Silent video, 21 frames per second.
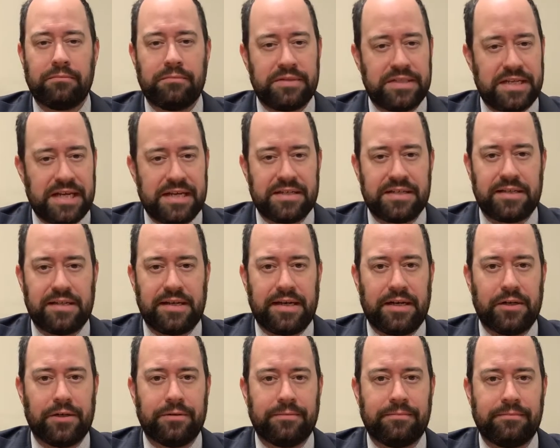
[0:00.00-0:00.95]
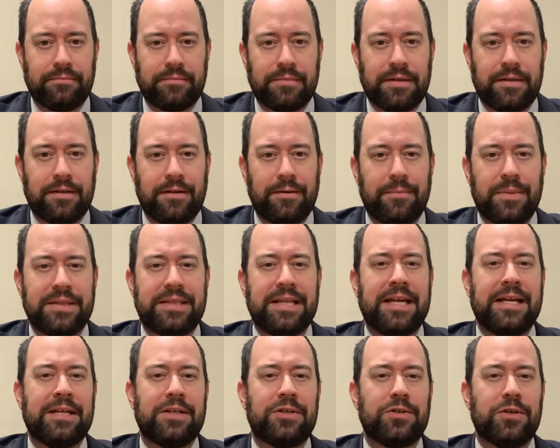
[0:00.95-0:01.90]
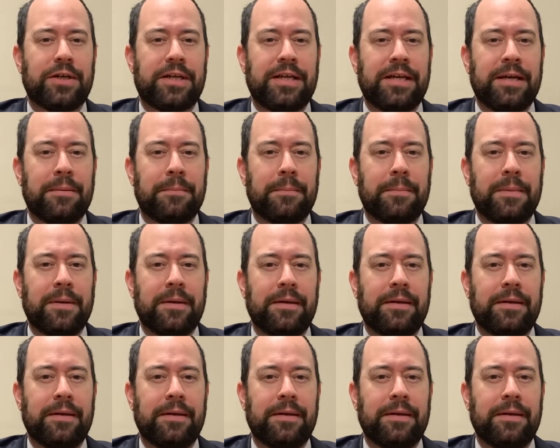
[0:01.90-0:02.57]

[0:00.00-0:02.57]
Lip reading: days later, but then it took him